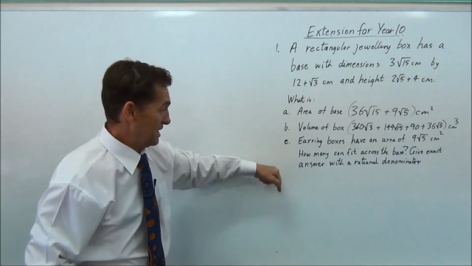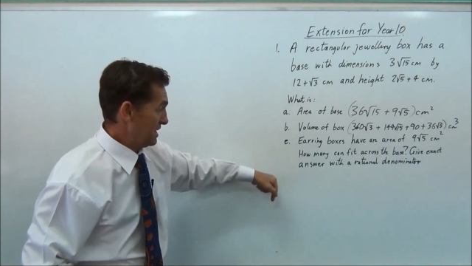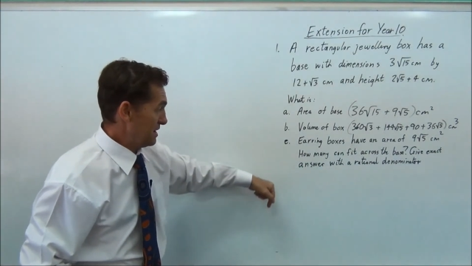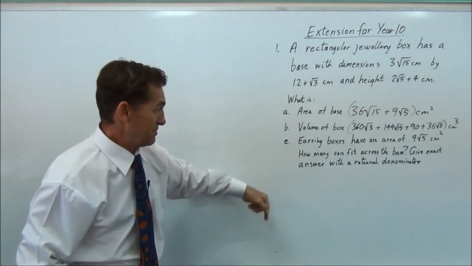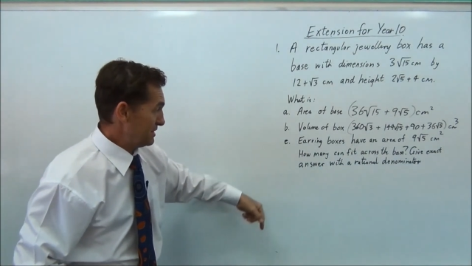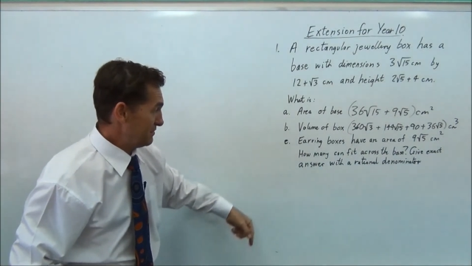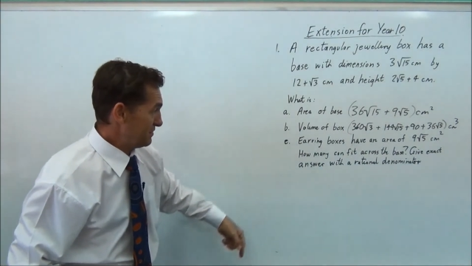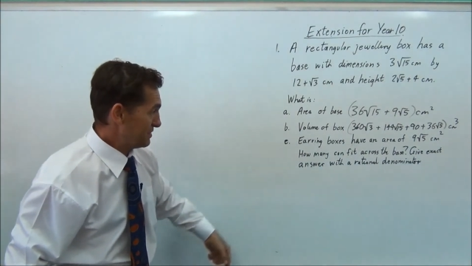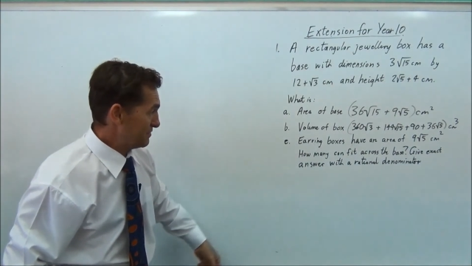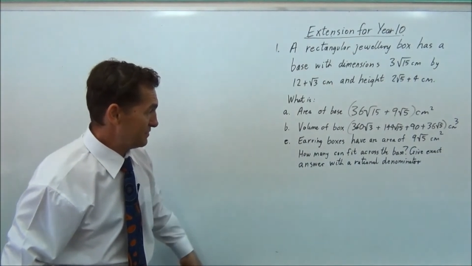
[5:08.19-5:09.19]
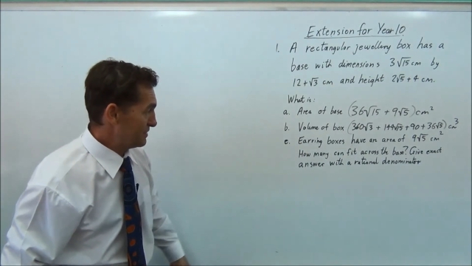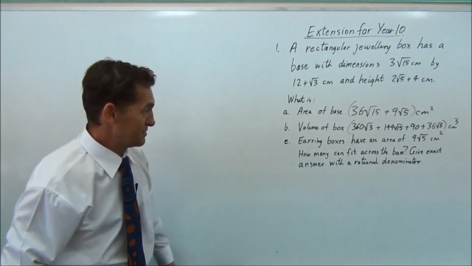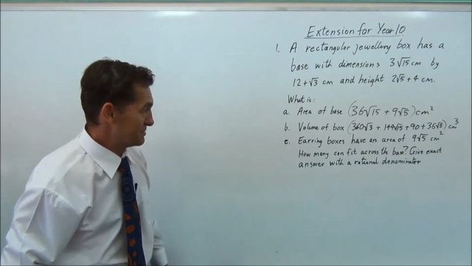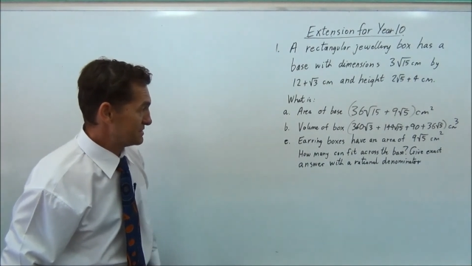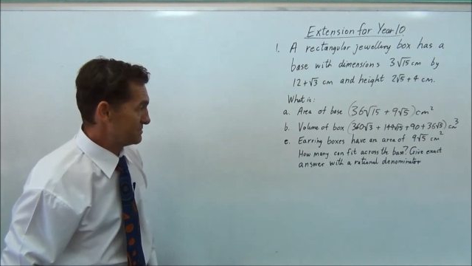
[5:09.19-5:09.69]
How many can fit
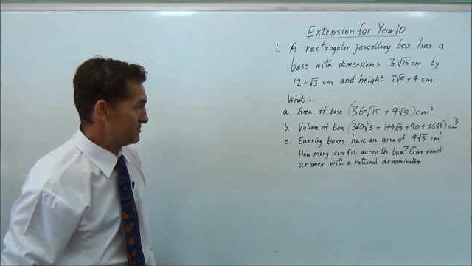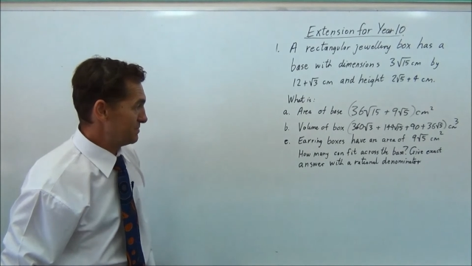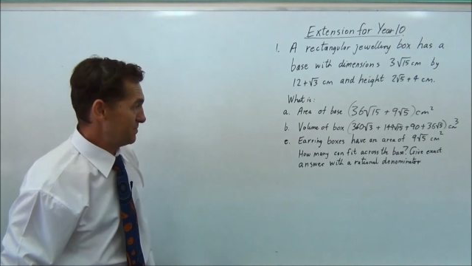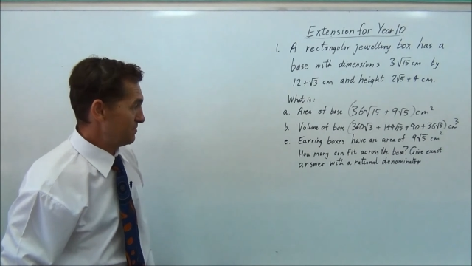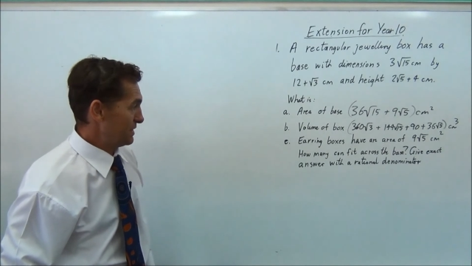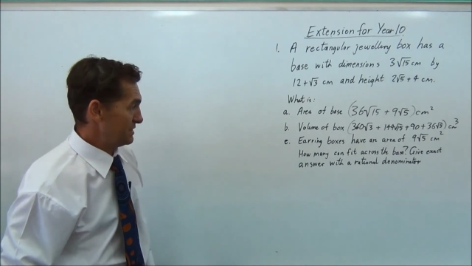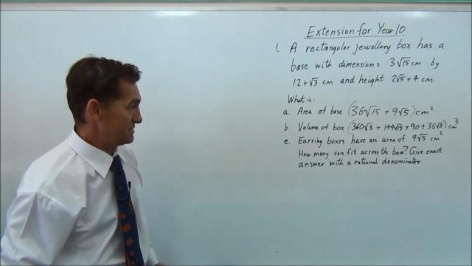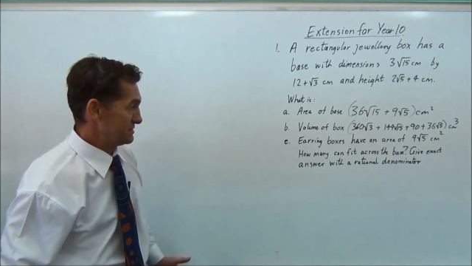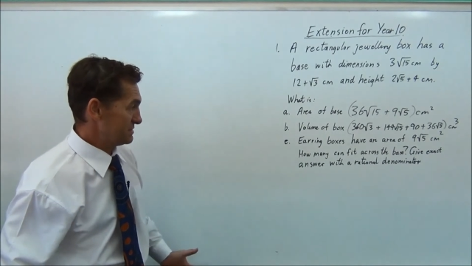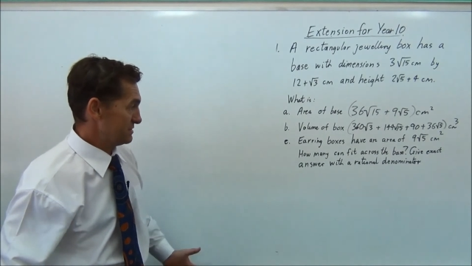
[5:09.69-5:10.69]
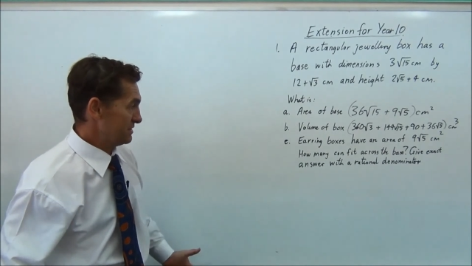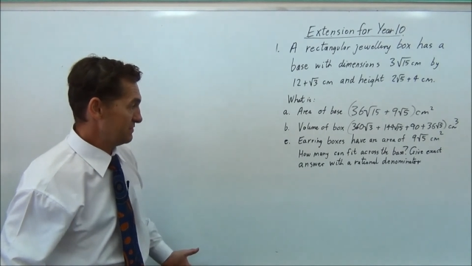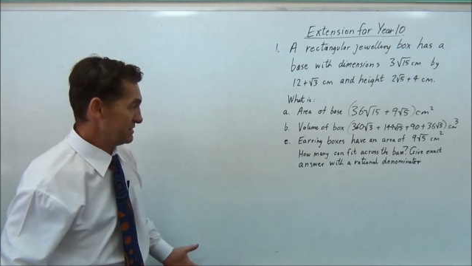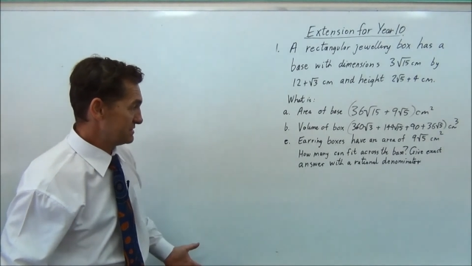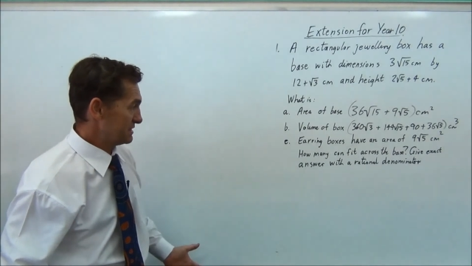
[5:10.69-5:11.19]
across the base? Give
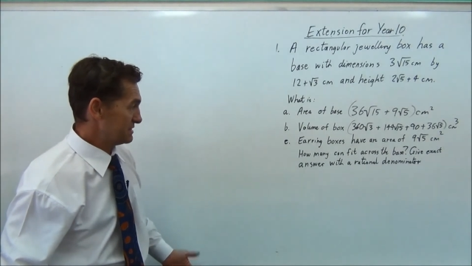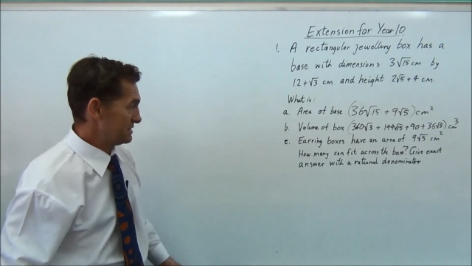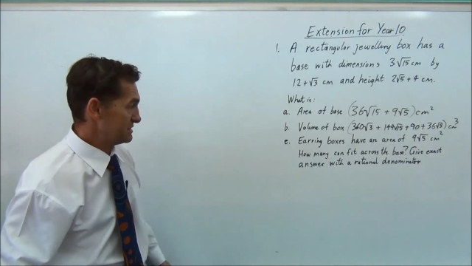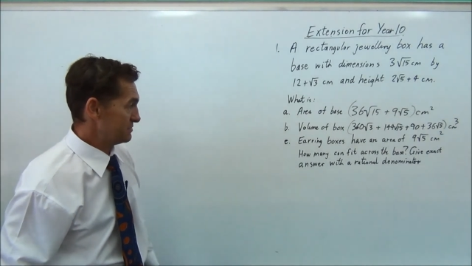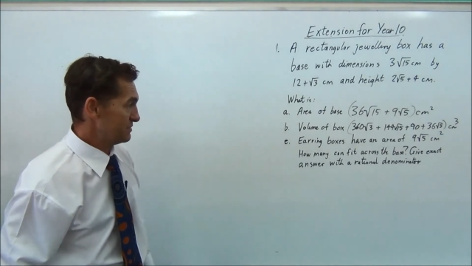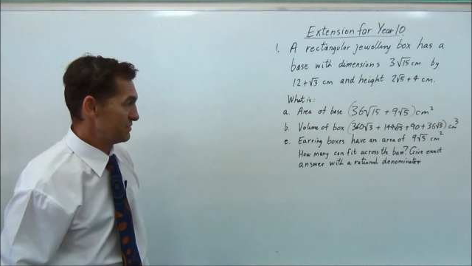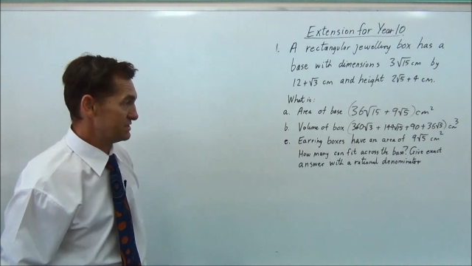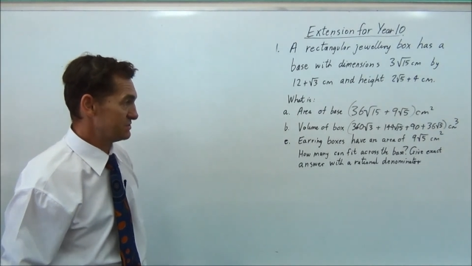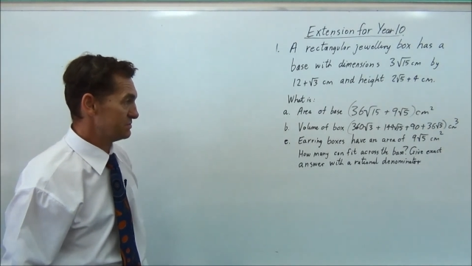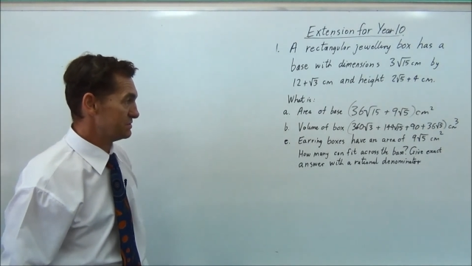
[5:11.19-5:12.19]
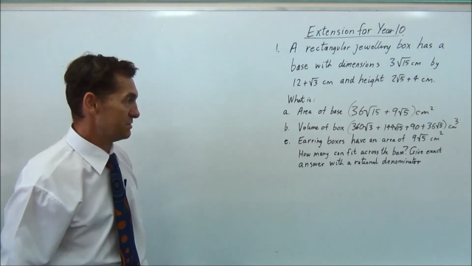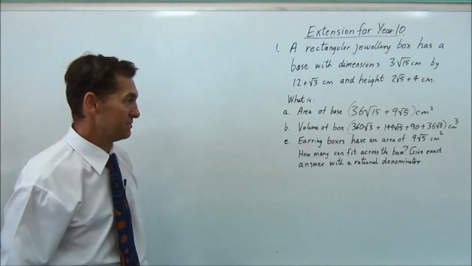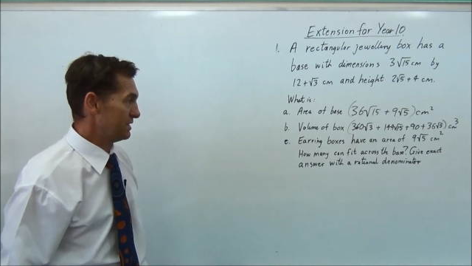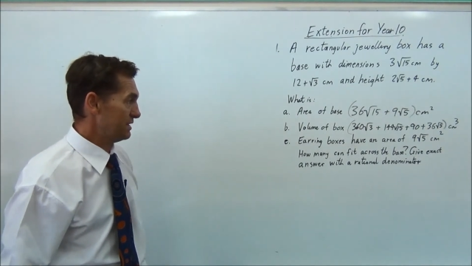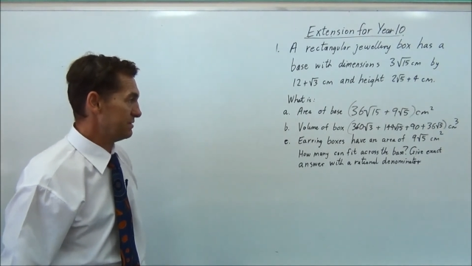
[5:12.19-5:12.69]
exact answer with rational
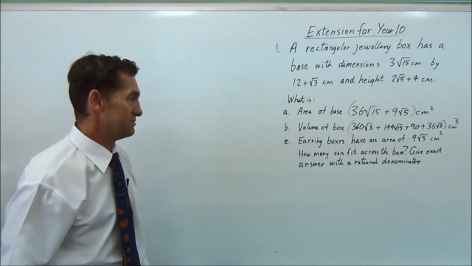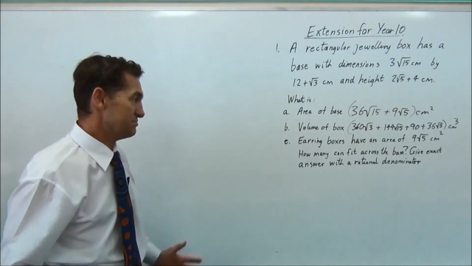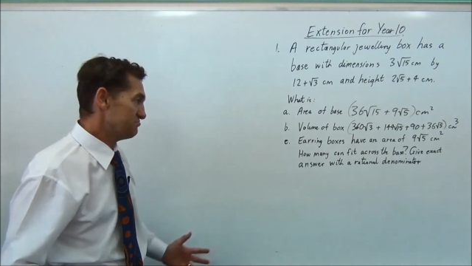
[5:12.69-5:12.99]
denominator.